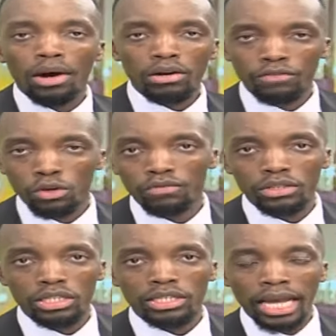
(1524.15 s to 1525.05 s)
one of the
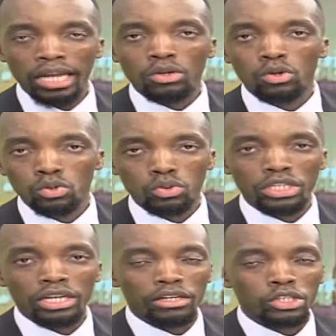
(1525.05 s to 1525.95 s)
offices. I had gone to
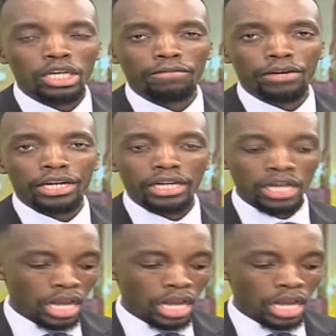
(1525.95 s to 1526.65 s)
see, see a friend.